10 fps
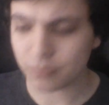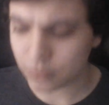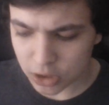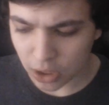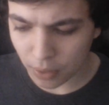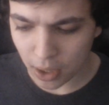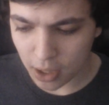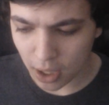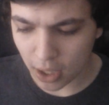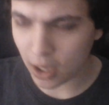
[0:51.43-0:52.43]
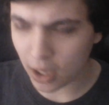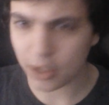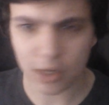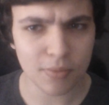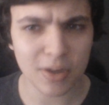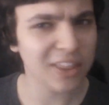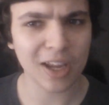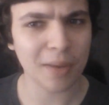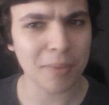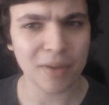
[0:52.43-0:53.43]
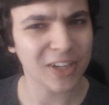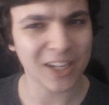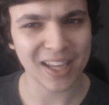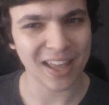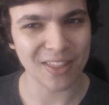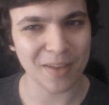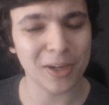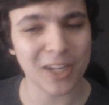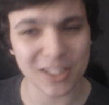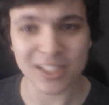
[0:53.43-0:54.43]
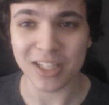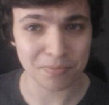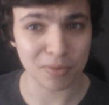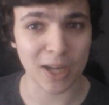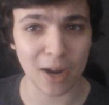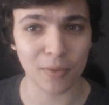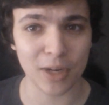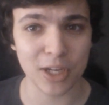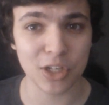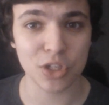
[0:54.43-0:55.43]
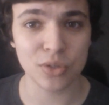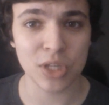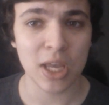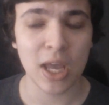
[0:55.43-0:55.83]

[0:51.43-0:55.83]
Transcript: So I don't really think I'm ever going to get them unless they bring out reissues.